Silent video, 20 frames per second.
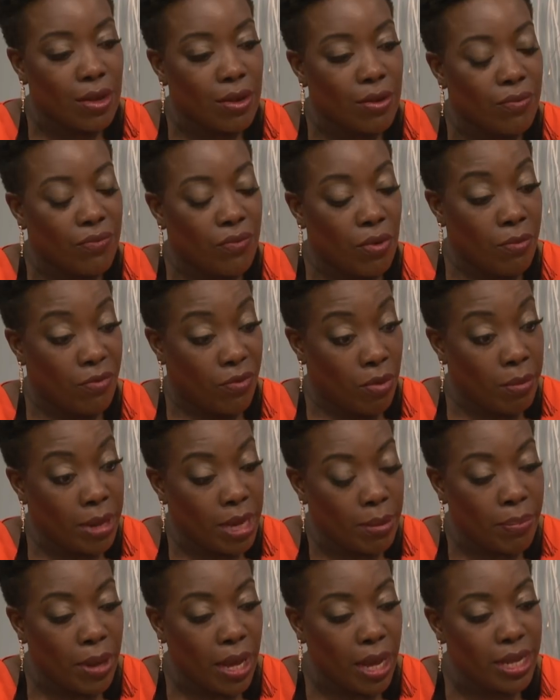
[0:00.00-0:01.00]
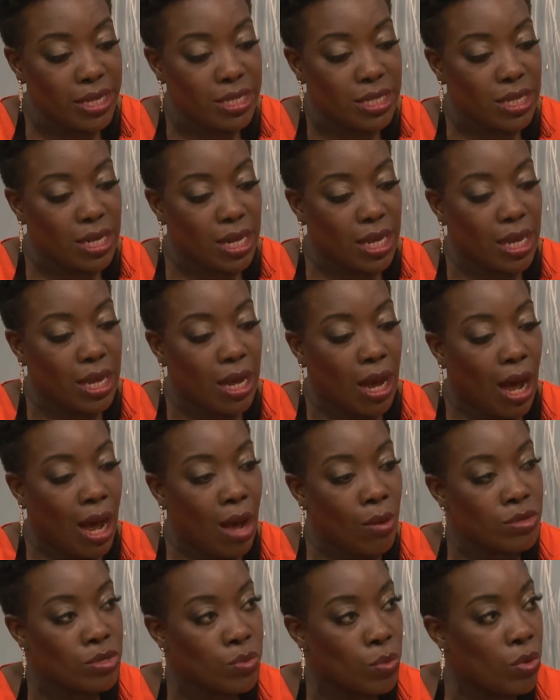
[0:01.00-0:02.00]
For me personally,
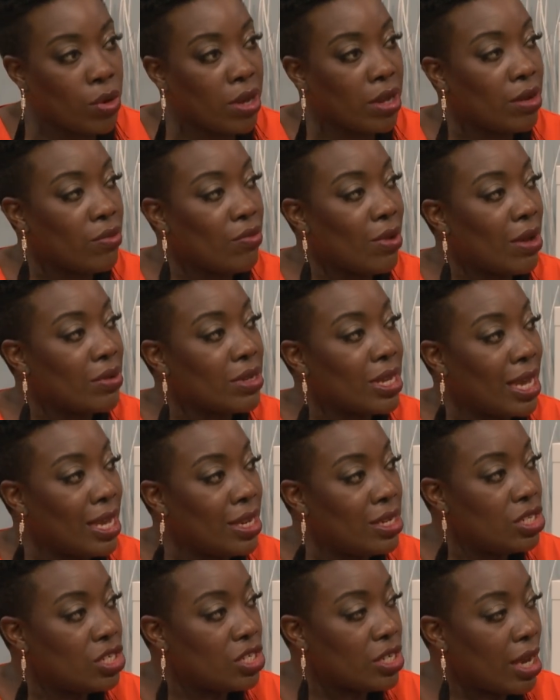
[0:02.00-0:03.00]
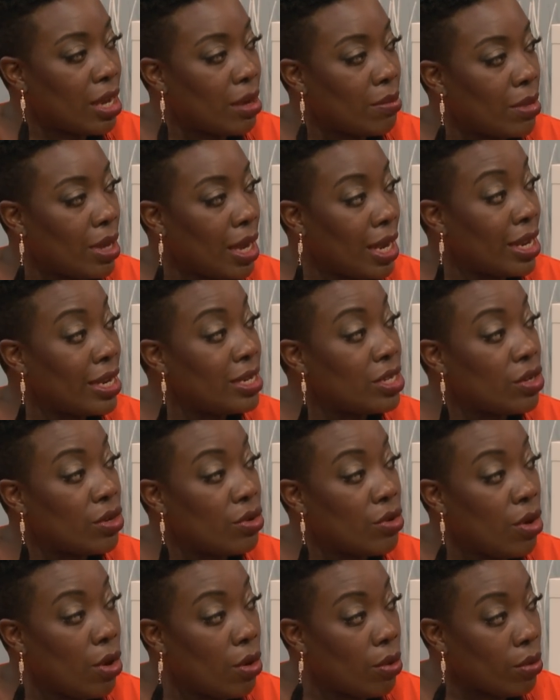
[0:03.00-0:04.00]
I was walking around in shame and I
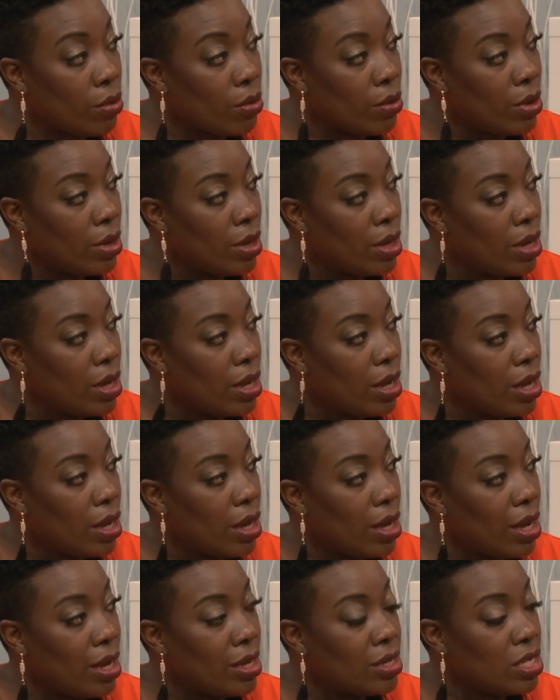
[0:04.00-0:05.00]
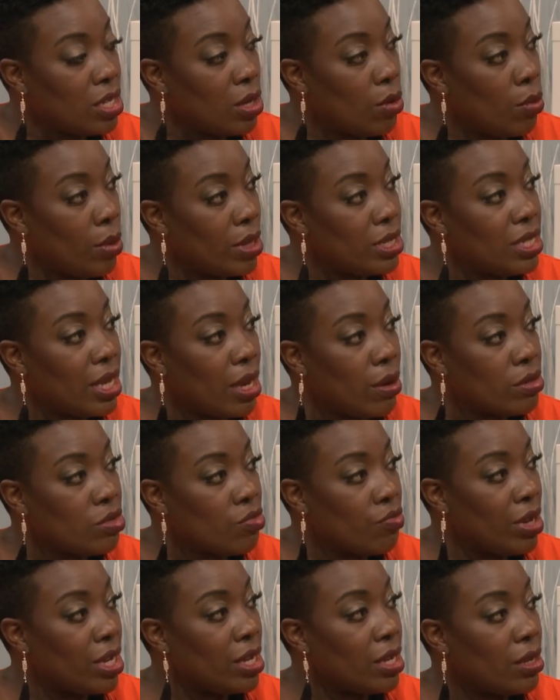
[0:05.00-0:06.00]
didn't know. Until one day I was
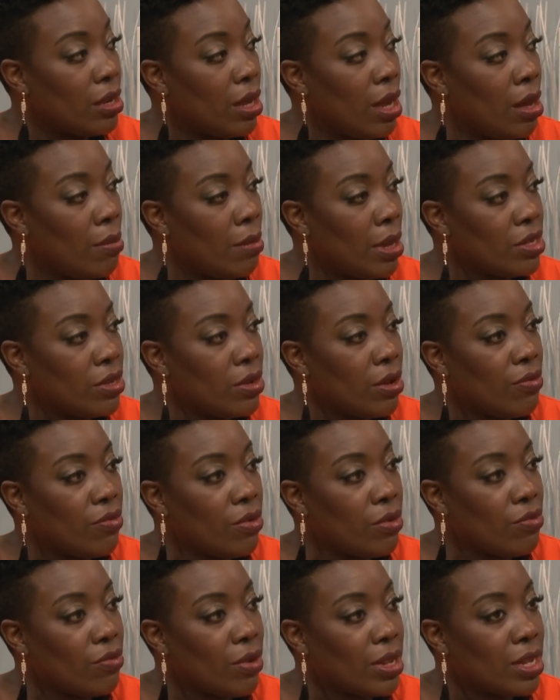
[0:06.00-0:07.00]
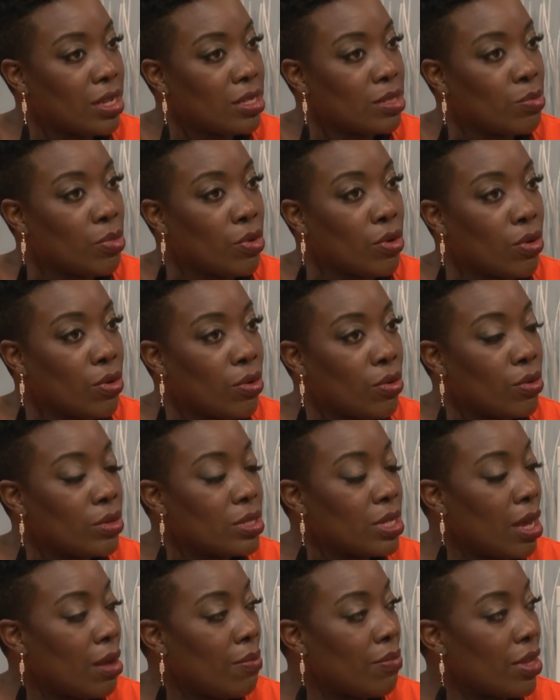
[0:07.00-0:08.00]
reading. I don't know if you've read this book called
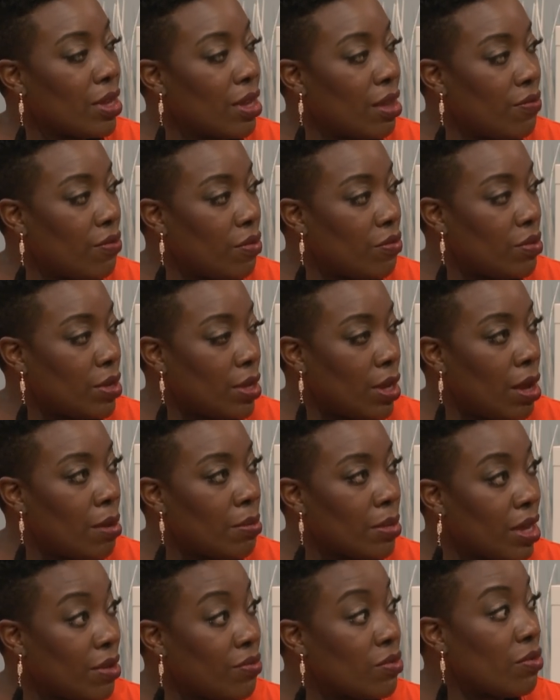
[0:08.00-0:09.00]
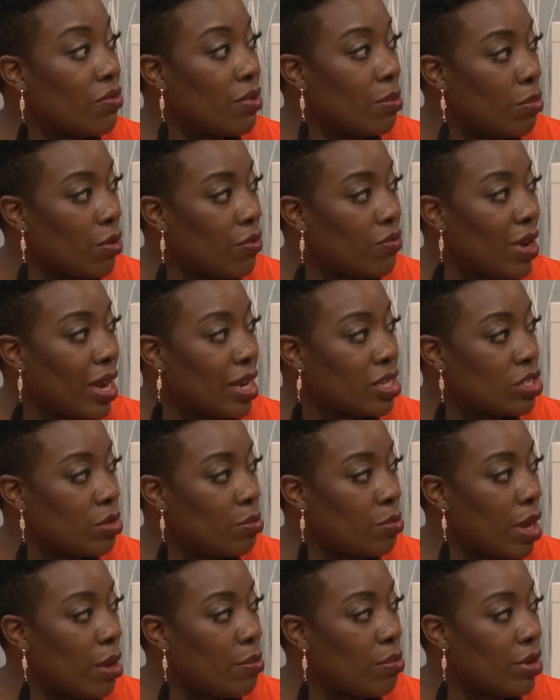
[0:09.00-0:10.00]
The Gift of
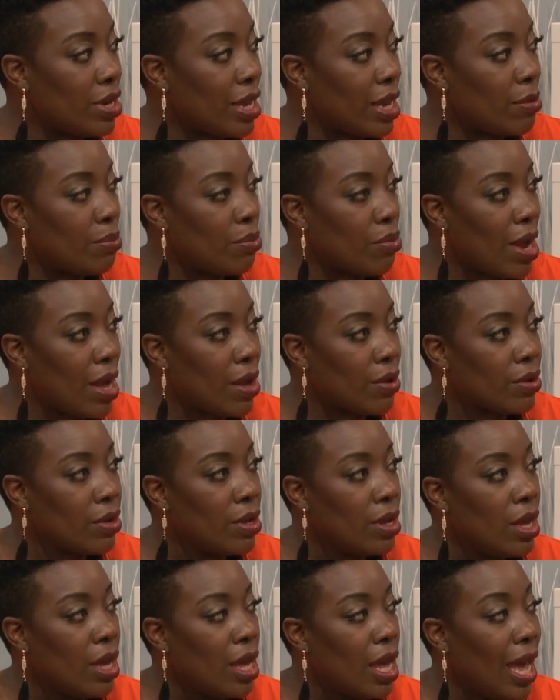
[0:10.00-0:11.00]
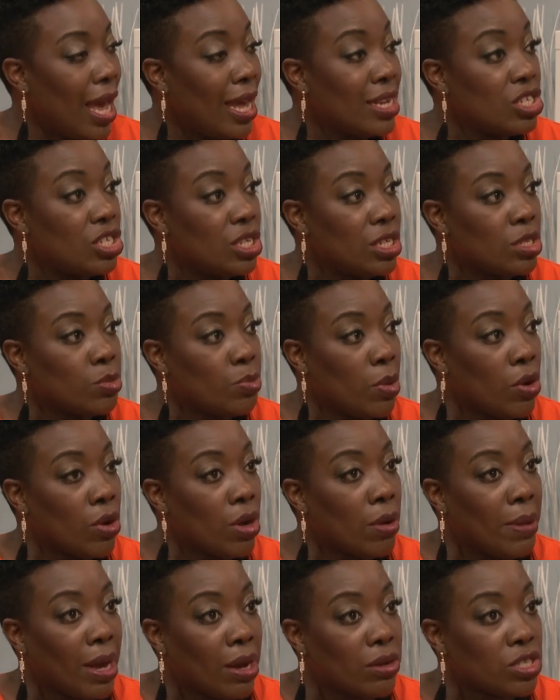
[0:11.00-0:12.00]
Imperfection by Brené Brown. And she
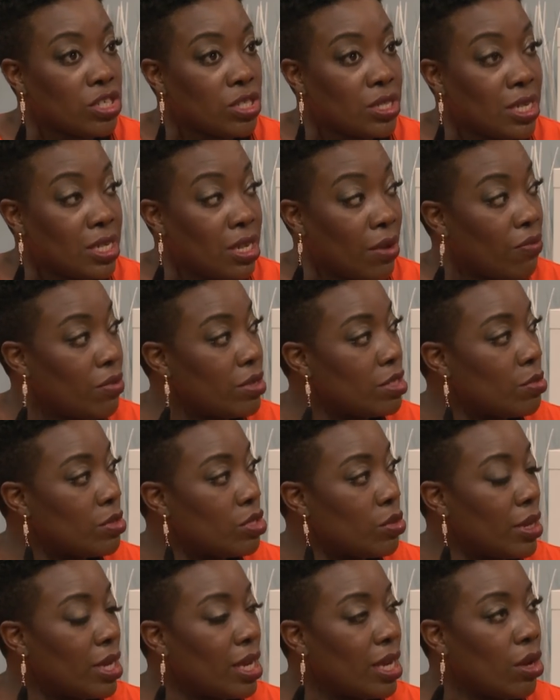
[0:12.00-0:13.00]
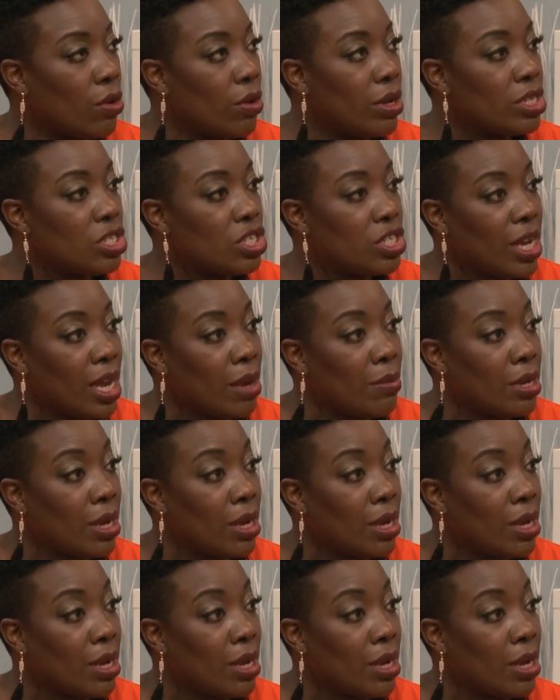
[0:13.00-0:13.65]
spoke about the difference between guilt and shame.